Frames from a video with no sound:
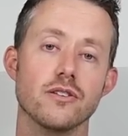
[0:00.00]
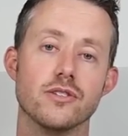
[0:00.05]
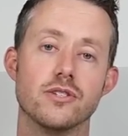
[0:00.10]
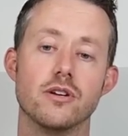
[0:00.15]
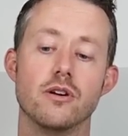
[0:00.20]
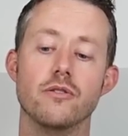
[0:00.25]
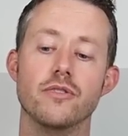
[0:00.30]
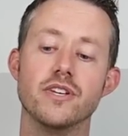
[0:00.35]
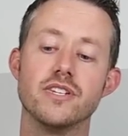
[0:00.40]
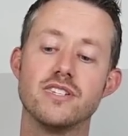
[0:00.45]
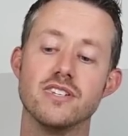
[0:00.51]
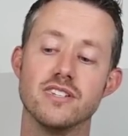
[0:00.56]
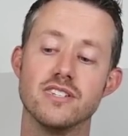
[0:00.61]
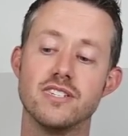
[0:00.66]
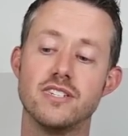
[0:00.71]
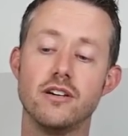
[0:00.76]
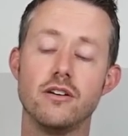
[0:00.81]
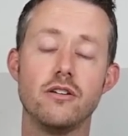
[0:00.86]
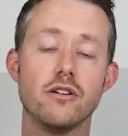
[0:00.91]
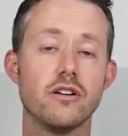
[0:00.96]
So this is
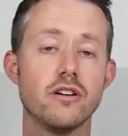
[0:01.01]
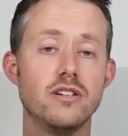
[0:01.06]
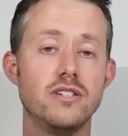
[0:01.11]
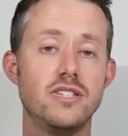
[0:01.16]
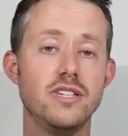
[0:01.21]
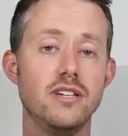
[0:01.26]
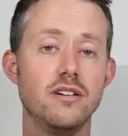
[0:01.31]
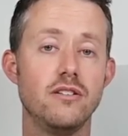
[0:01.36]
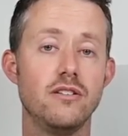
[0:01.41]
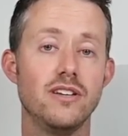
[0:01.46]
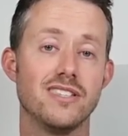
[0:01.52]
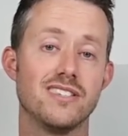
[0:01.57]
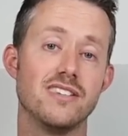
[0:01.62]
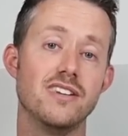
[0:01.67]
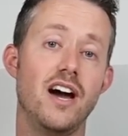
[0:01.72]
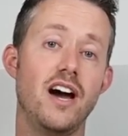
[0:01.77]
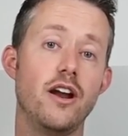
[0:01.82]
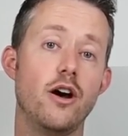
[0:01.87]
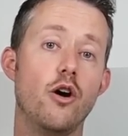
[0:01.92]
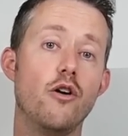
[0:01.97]
still a good deal. It's
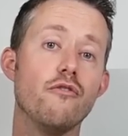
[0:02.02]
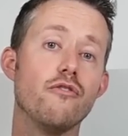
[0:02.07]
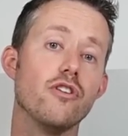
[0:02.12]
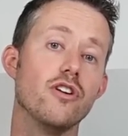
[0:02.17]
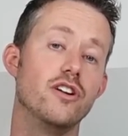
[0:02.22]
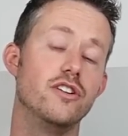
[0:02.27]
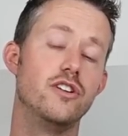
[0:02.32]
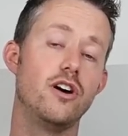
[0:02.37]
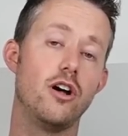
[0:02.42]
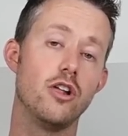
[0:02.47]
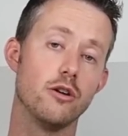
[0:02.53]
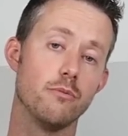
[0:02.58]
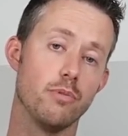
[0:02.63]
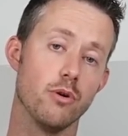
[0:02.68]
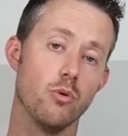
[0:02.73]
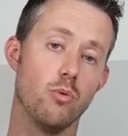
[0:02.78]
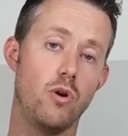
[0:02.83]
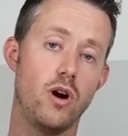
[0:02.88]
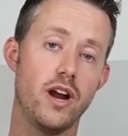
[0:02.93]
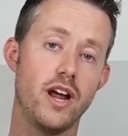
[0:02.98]
not over $1
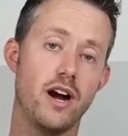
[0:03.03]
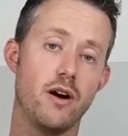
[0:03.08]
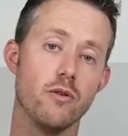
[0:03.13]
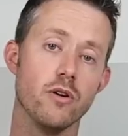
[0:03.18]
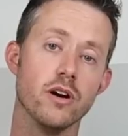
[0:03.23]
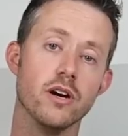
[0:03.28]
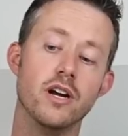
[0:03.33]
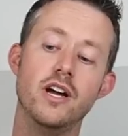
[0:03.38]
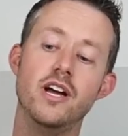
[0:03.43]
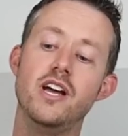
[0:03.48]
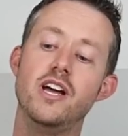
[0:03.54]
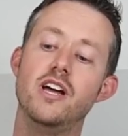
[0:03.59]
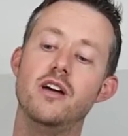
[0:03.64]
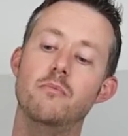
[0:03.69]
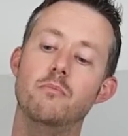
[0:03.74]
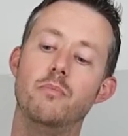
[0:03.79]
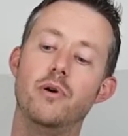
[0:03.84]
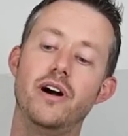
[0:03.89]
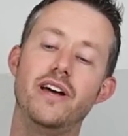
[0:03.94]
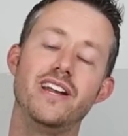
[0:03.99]
per watt hour,
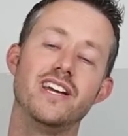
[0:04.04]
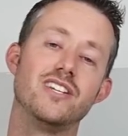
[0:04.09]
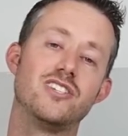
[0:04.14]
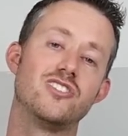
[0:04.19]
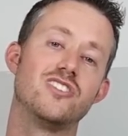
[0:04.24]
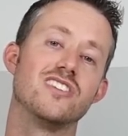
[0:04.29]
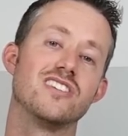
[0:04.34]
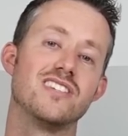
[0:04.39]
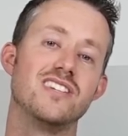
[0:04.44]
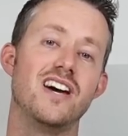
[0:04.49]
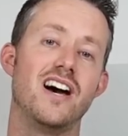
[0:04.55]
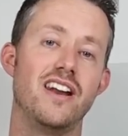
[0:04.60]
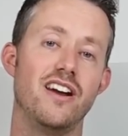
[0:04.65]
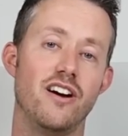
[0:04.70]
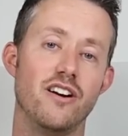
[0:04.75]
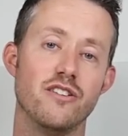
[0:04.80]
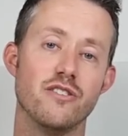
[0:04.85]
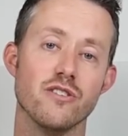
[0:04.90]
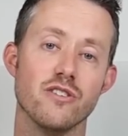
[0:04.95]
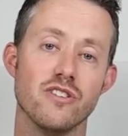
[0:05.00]
but it's just not
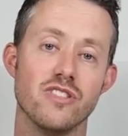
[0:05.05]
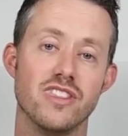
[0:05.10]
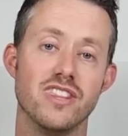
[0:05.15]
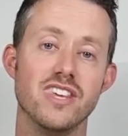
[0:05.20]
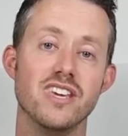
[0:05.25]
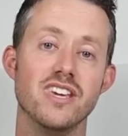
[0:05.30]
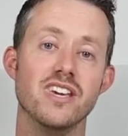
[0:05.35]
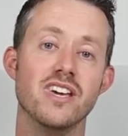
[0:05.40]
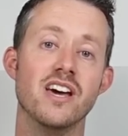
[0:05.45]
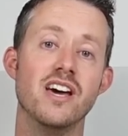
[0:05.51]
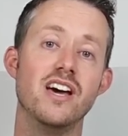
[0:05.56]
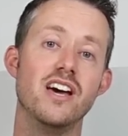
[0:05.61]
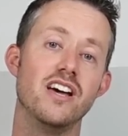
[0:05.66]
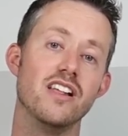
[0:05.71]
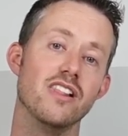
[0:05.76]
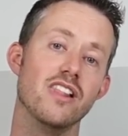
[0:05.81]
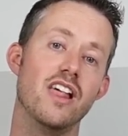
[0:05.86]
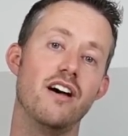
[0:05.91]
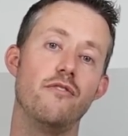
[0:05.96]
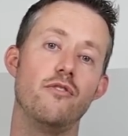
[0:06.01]
under the
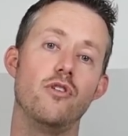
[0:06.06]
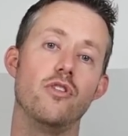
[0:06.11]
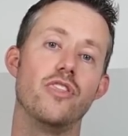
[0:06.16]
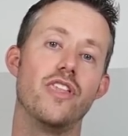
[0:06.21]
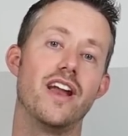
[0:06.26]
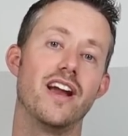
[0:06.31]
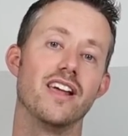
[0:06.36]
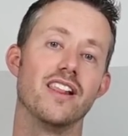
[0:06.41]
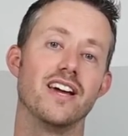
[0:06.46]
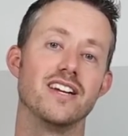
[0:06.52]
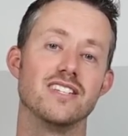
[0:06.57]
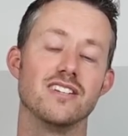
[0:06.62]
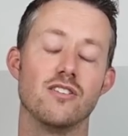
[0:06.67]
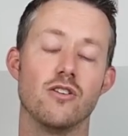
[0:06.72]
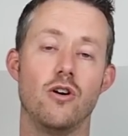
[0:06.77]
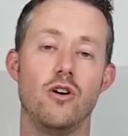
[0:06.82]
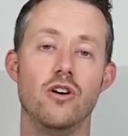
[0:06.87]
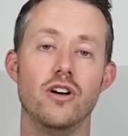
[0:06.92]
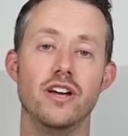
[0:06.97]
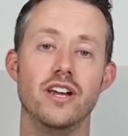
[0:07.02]
level that I like to
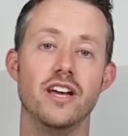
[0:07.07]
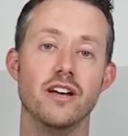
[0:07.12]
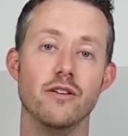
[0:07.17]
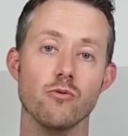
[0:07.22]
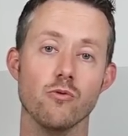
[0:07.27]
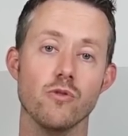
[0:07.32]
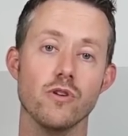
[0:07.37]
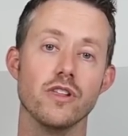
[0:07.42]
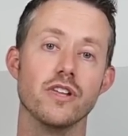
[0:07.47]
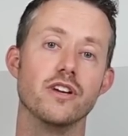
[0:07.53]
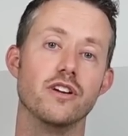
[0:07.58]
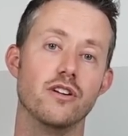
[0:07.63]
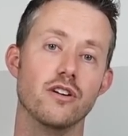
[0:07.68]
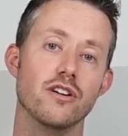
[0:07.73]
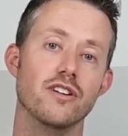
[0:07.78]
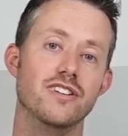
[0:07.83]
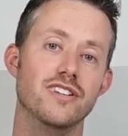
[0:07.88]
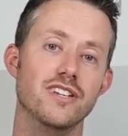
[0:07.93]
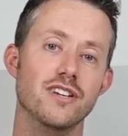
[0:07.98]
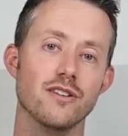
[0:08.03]
call it a really
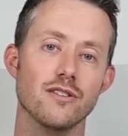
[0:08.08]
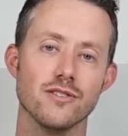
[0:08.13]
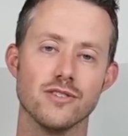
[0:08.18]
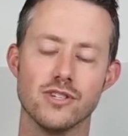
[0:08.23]
good deal.